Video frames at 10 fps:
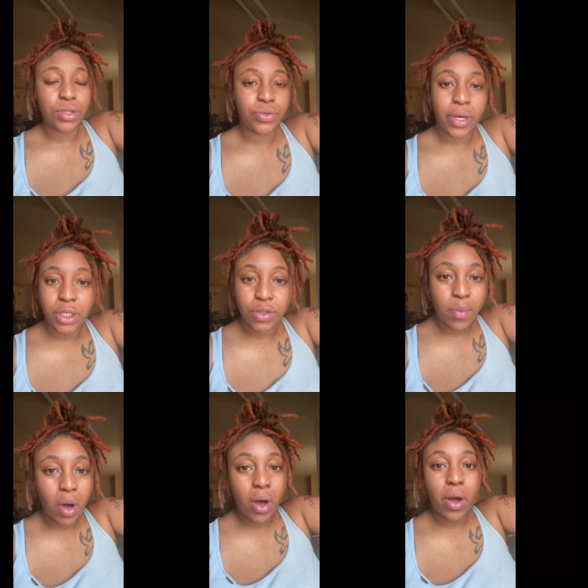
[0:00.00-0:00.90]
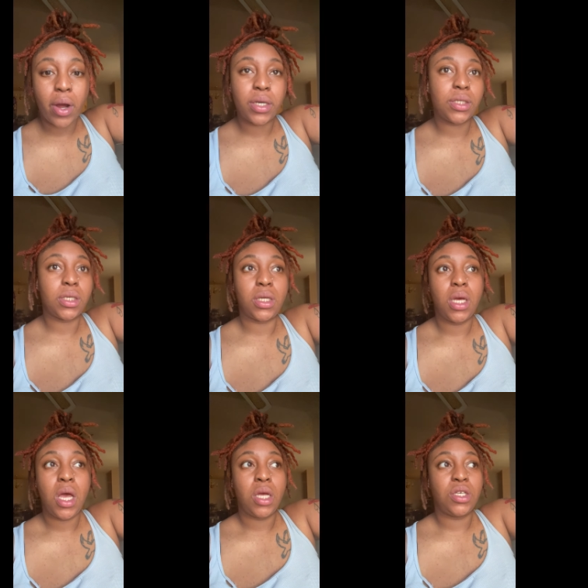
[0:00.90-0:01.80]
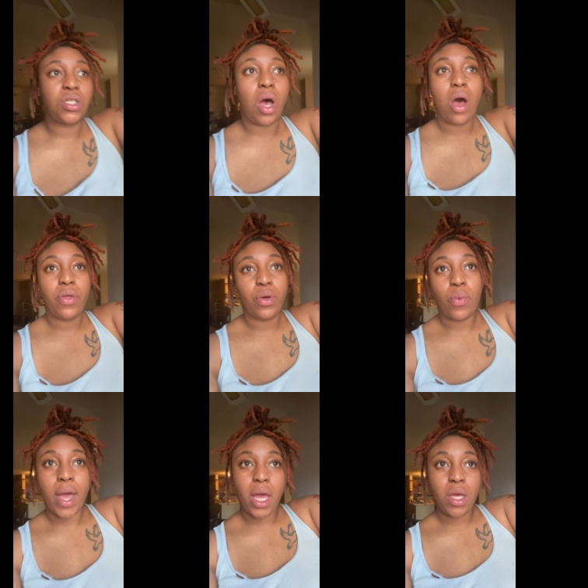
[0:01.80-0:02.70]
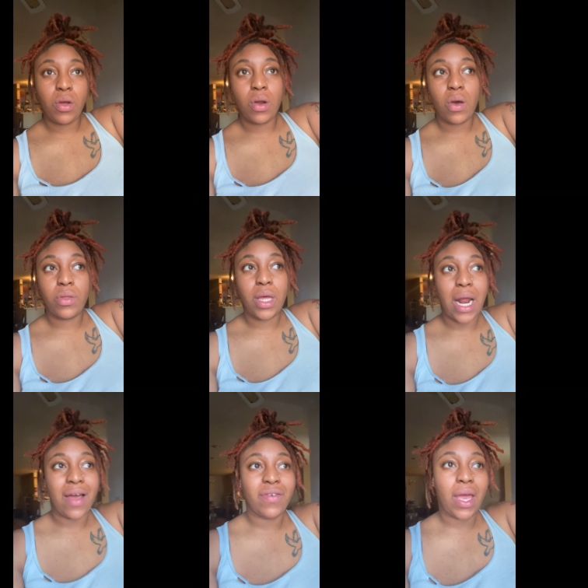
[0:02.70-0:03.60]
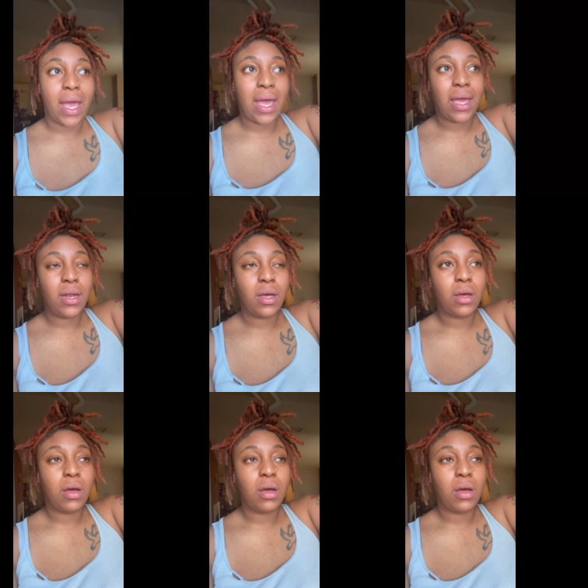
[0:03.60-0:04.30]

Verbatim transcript: stretch marks and just all the weight you know that i've gained